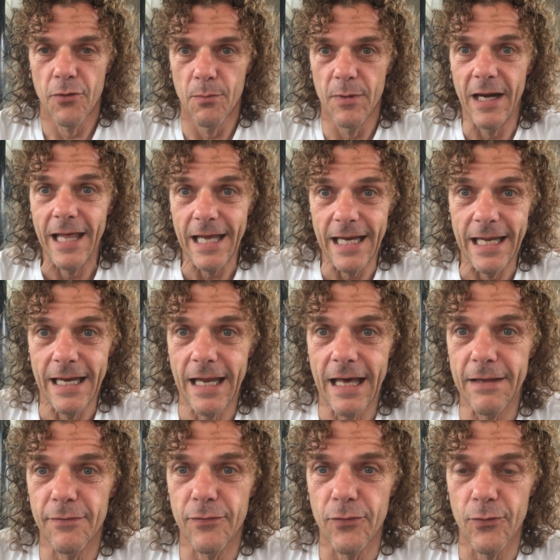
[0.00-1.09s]

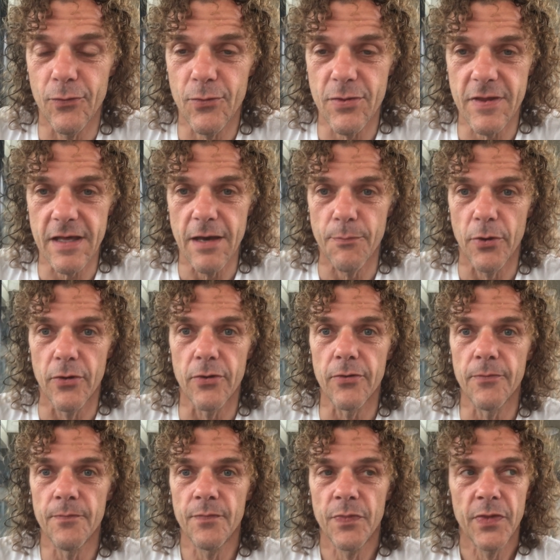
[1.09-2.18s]
Lelylaan to
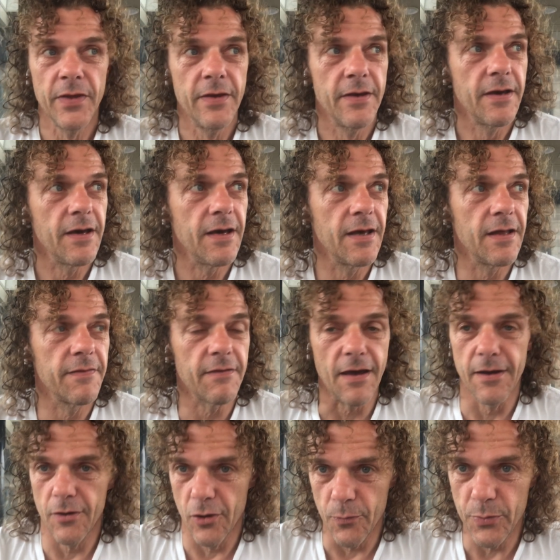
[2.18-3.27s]
Schiphol, and
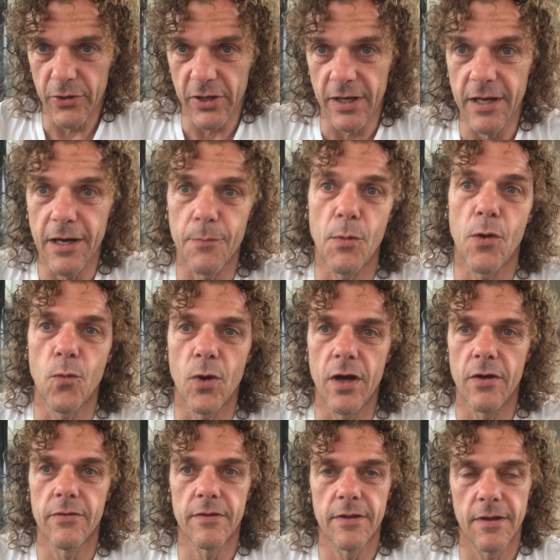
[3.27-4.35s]
I hope you can hear me well.